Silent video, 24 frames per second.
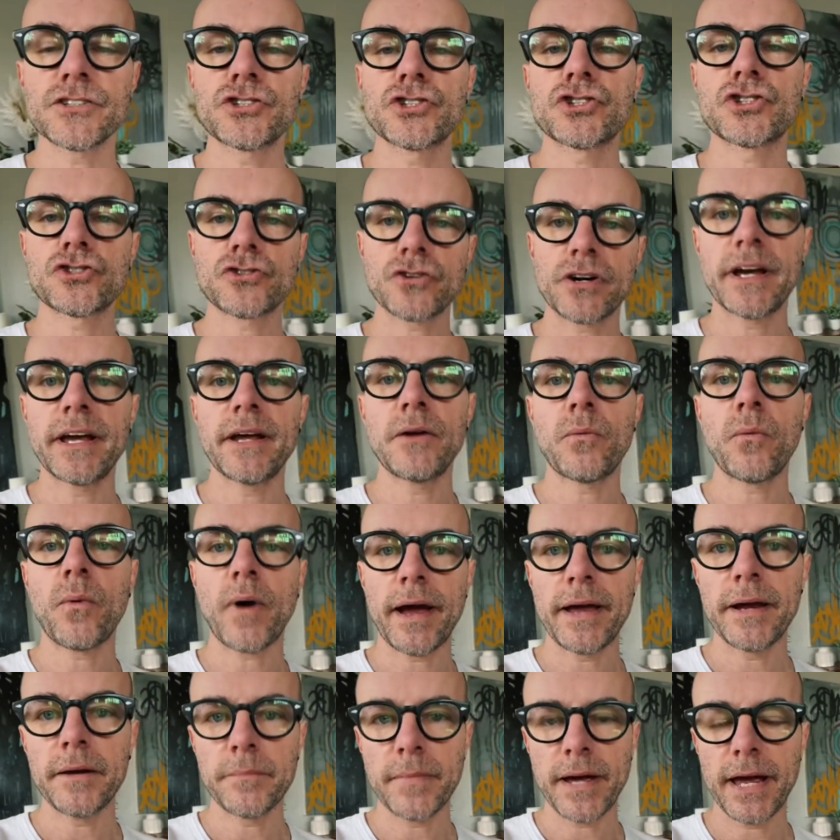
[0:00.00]
straight,
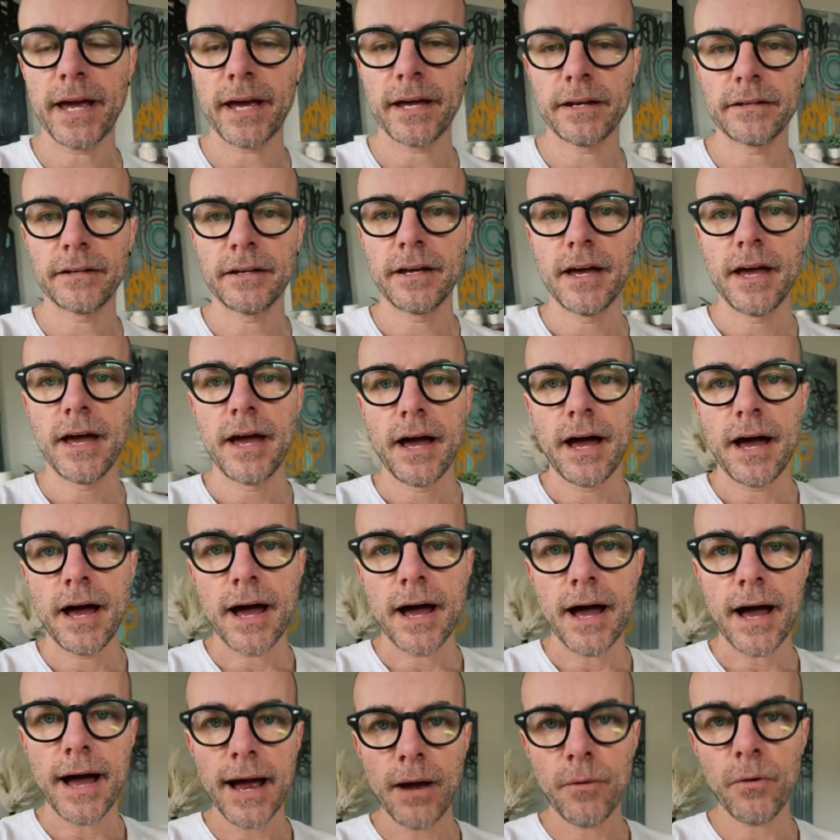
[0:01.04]
white man,
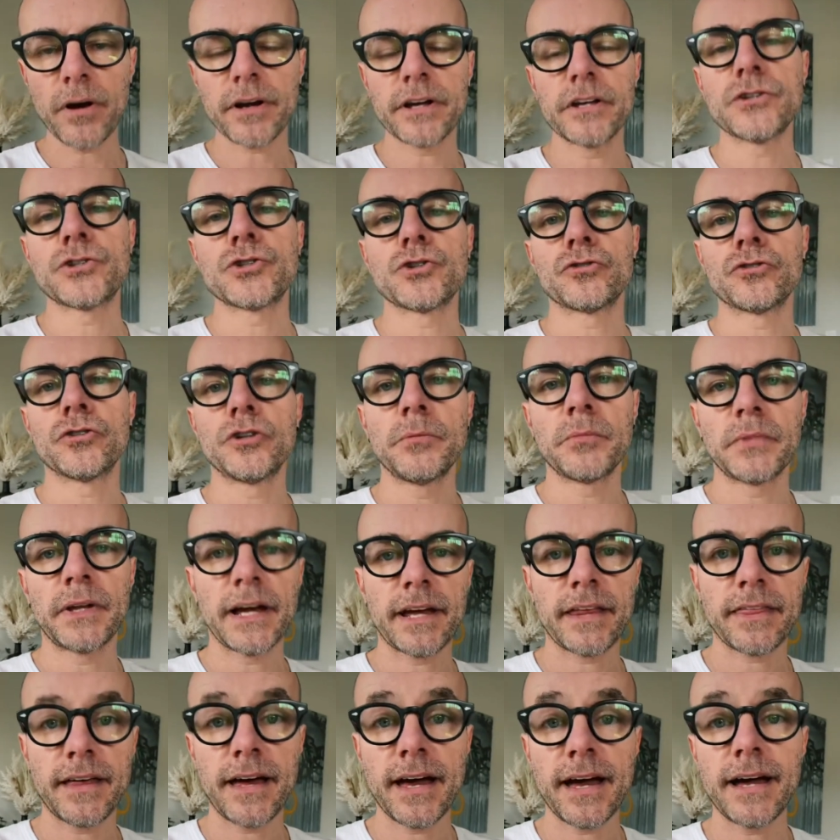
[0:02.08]
I walk into a room
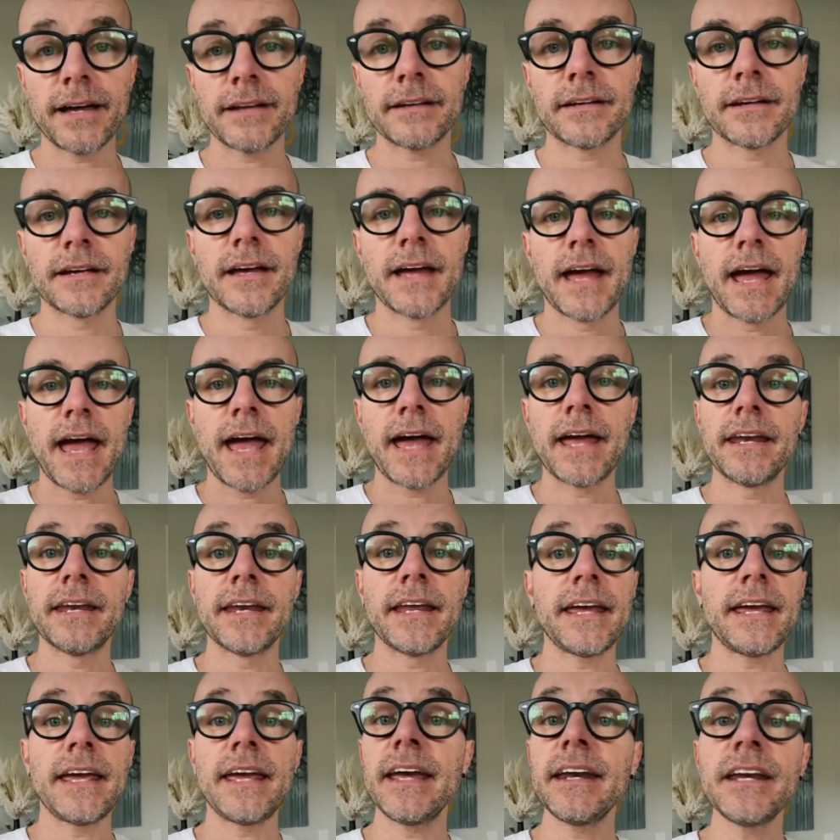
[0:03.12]
like that, and
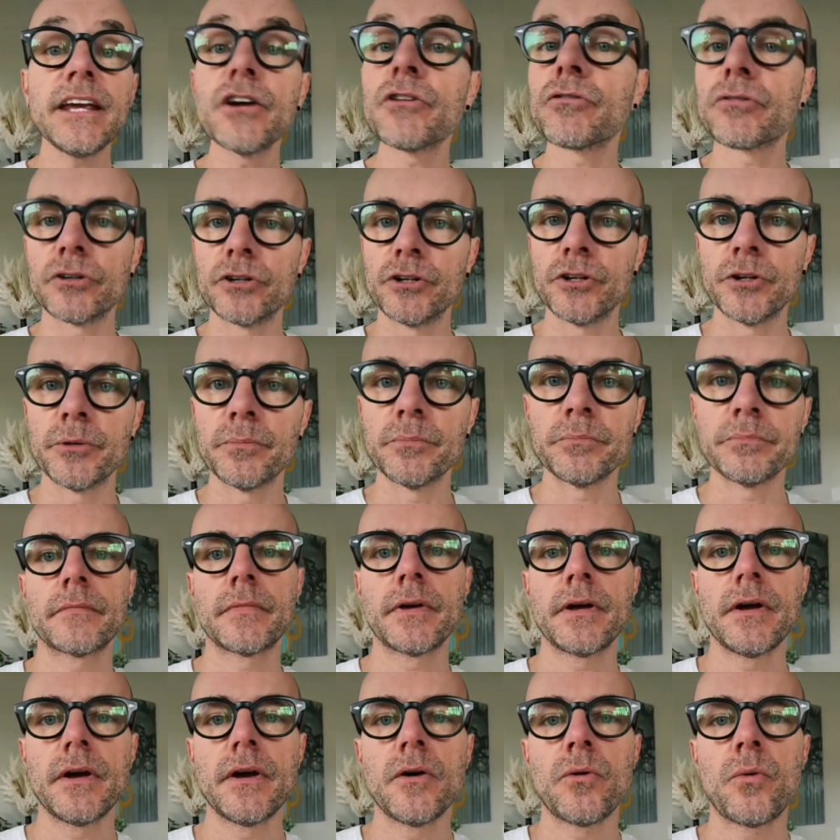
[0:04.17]
any room,
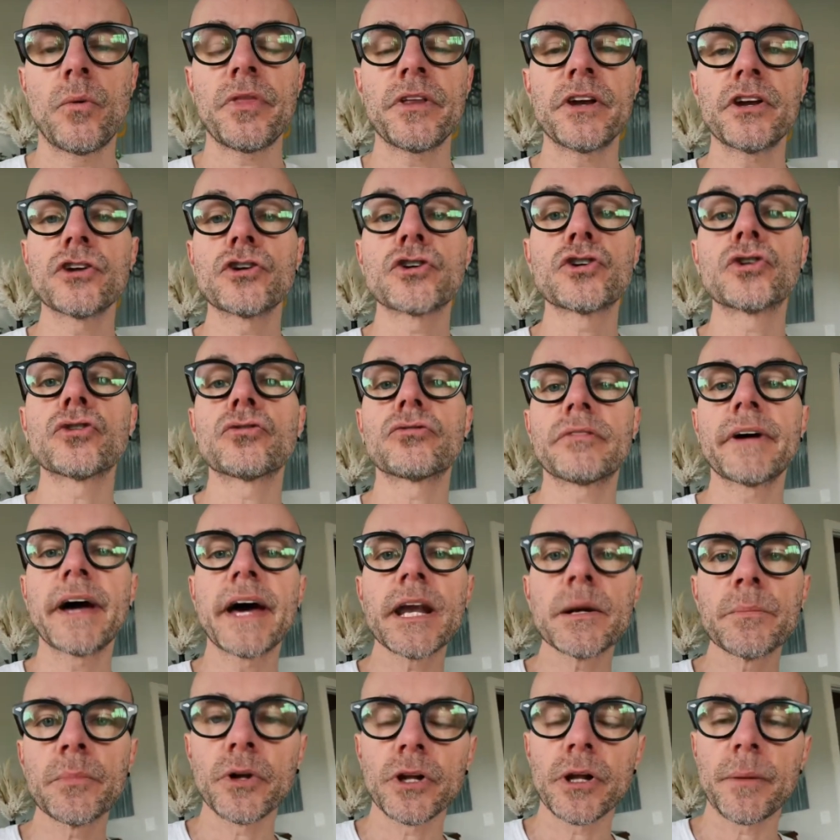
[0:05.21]
with an
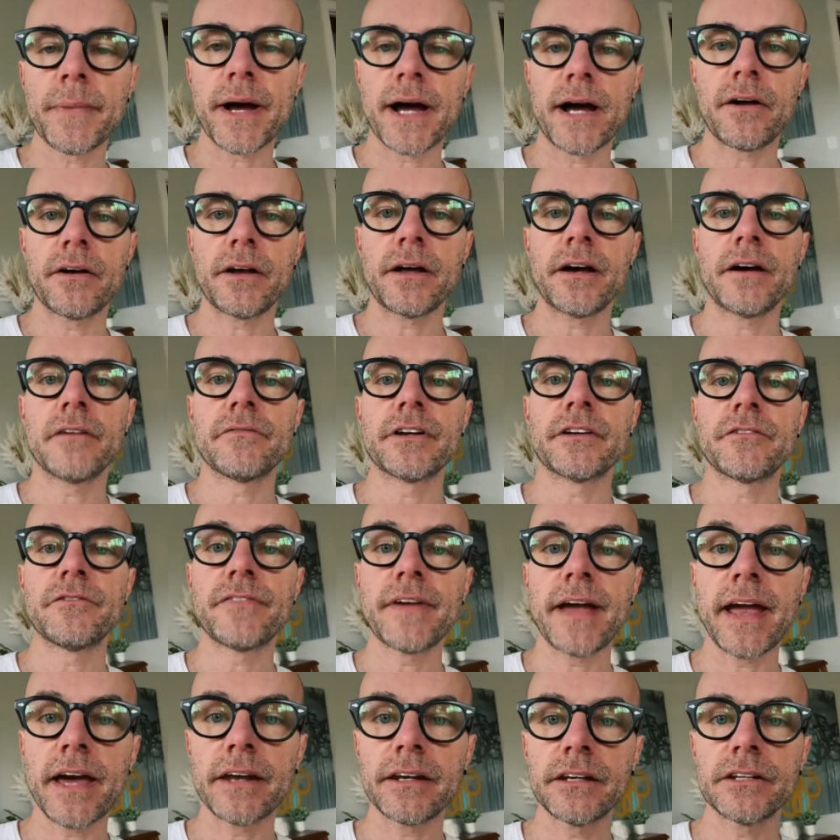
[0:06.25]
incredible amount of
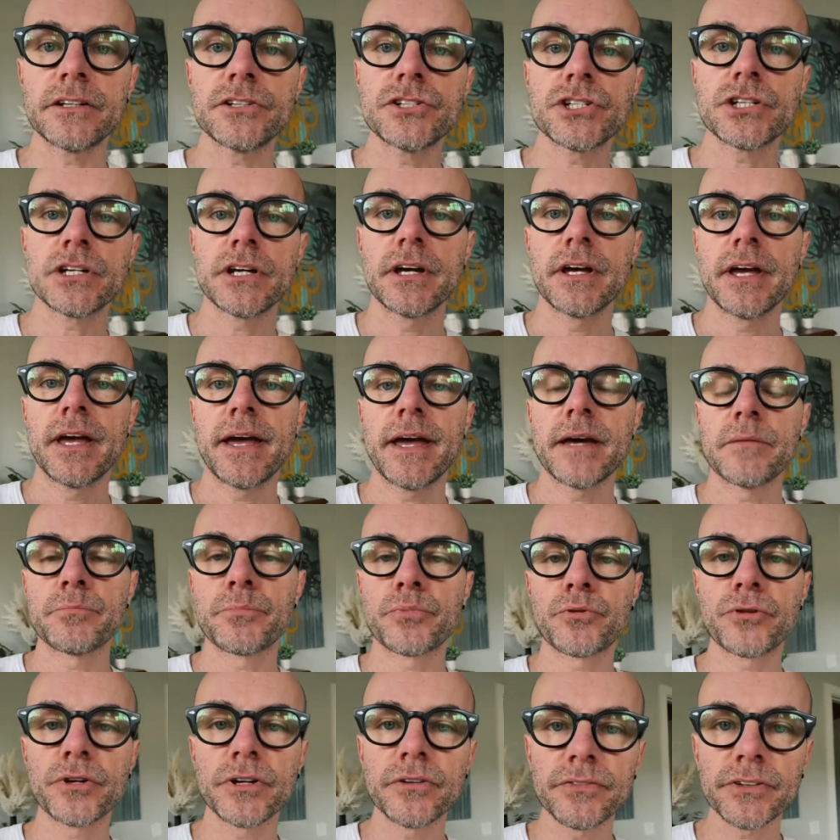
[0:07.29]
advantage and
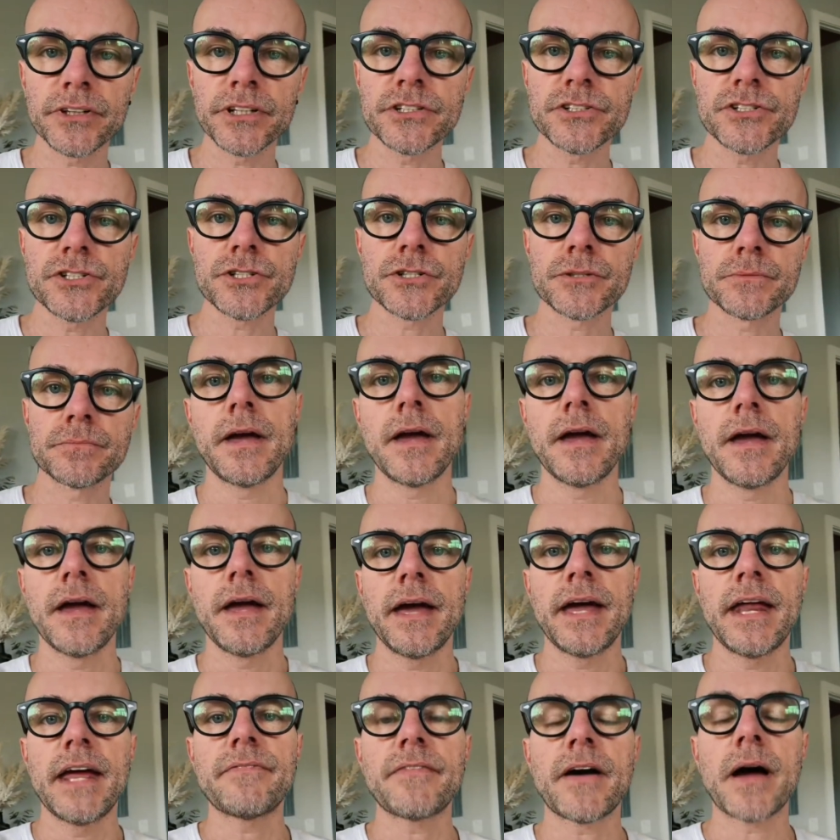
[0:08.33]
privilege.
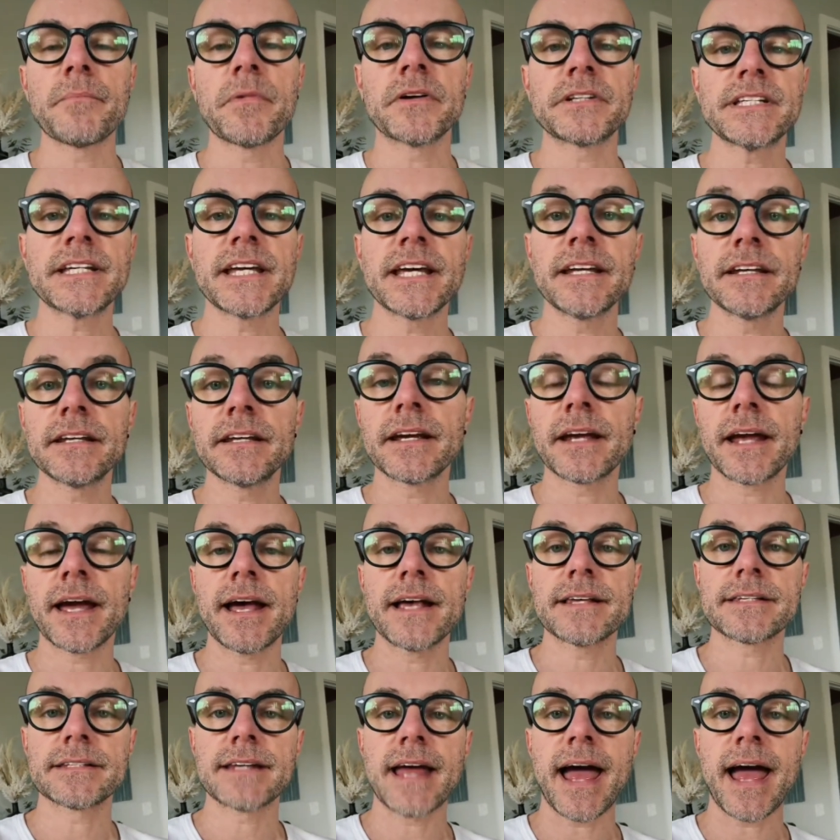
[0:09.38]
If I'm attending as an